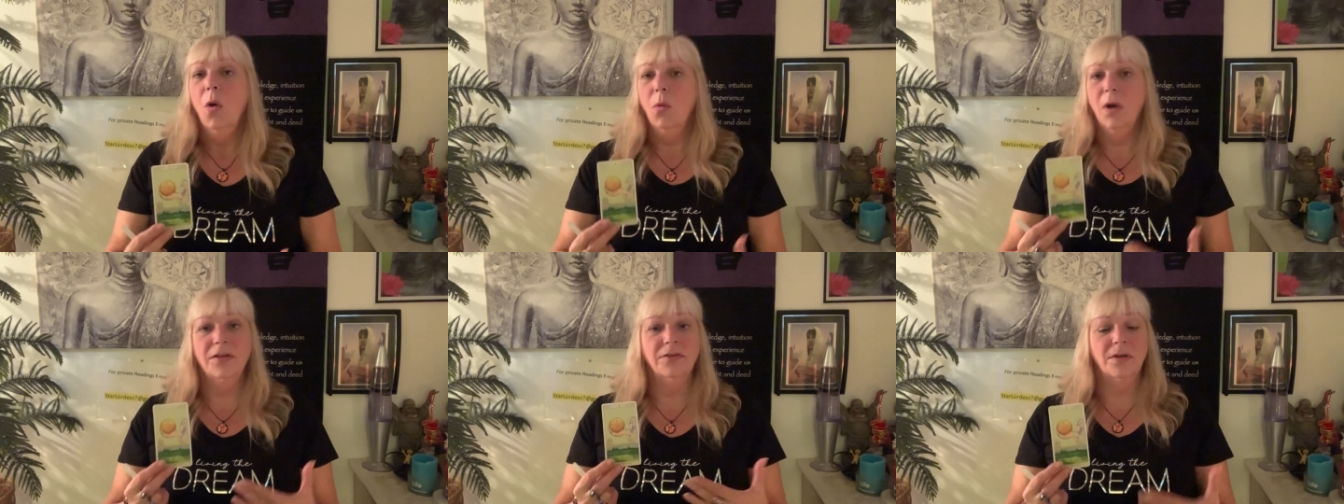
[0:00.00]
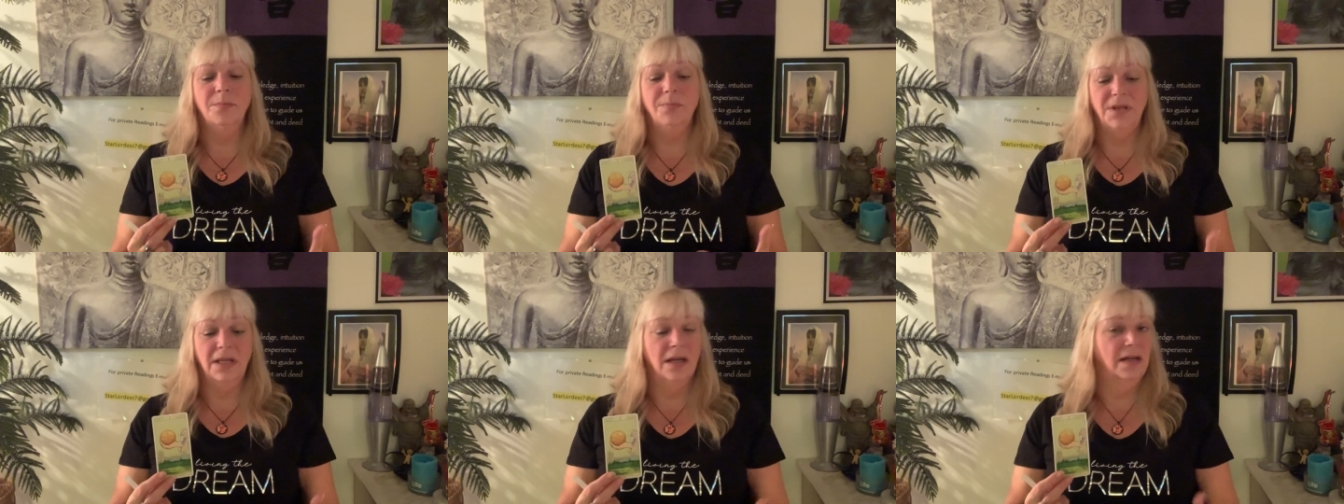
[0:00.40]
whether it
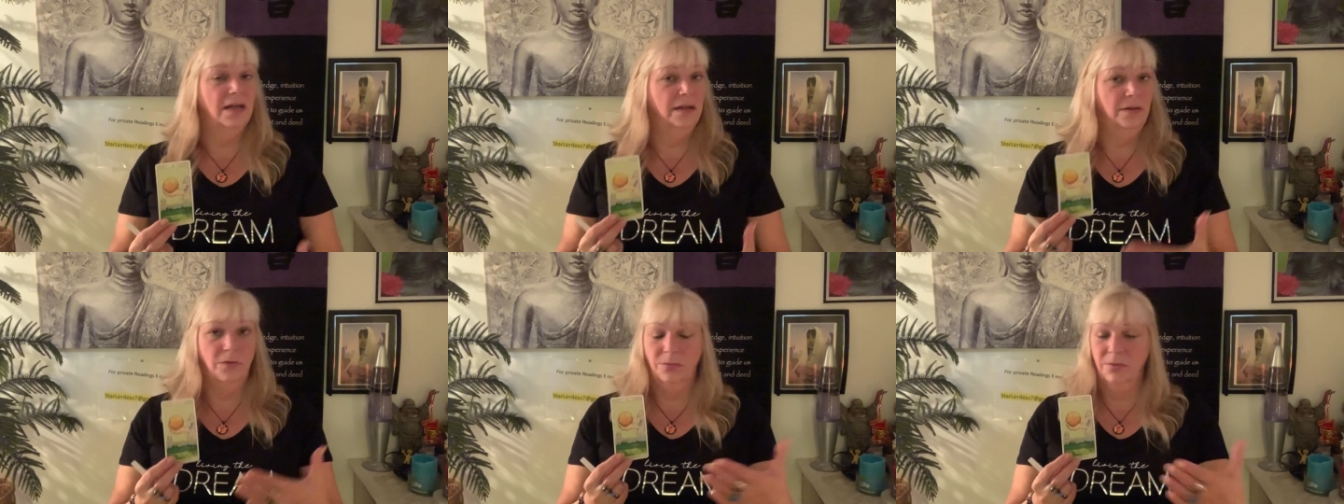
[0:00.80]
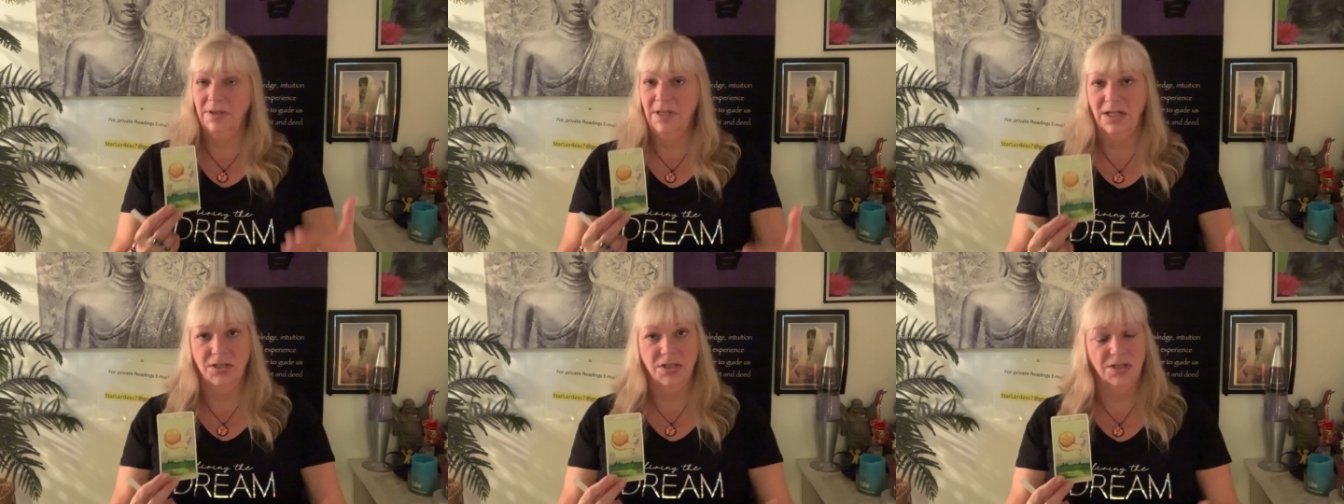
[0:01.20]
be a
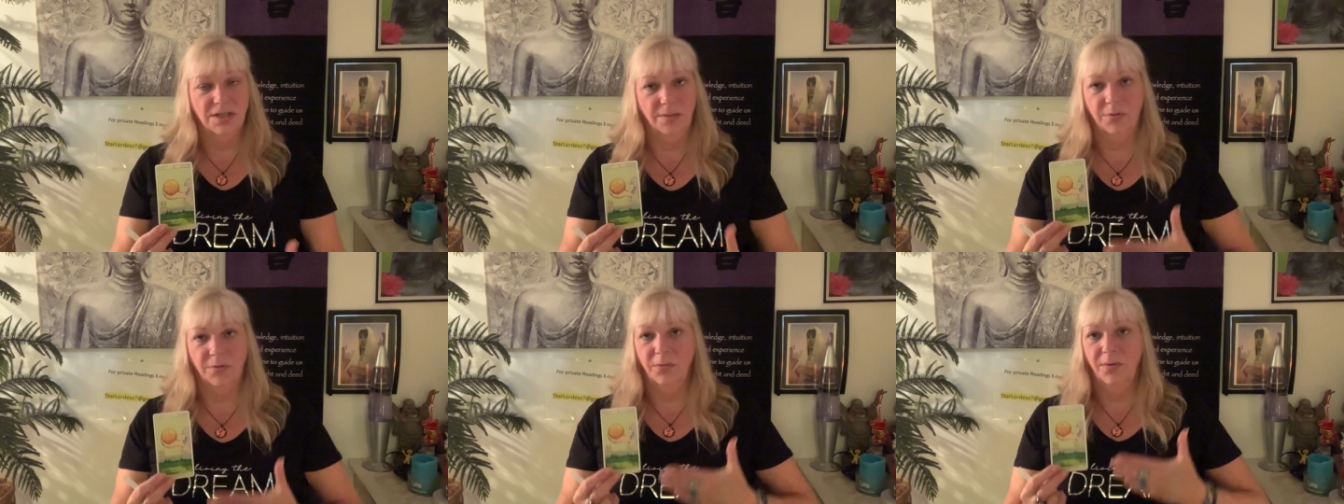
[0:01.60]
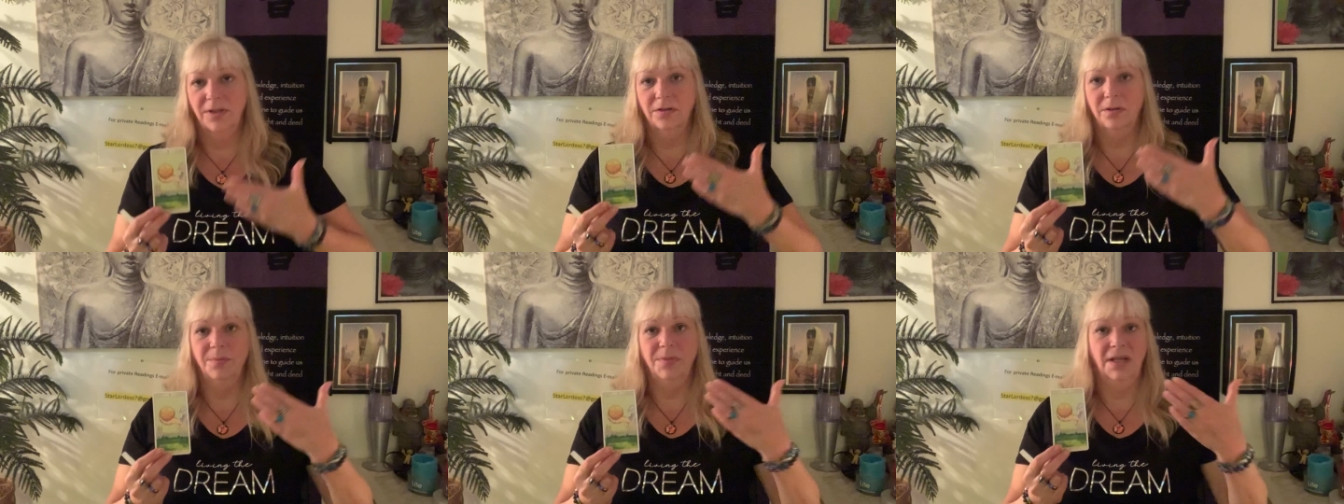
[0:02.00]
relationship or
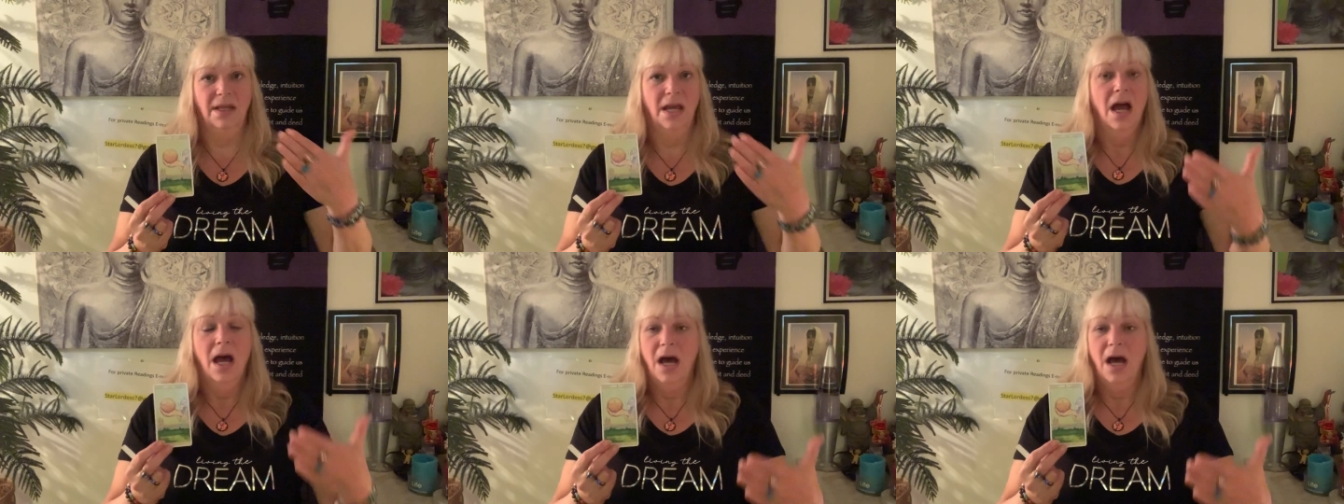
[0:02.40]
whether it be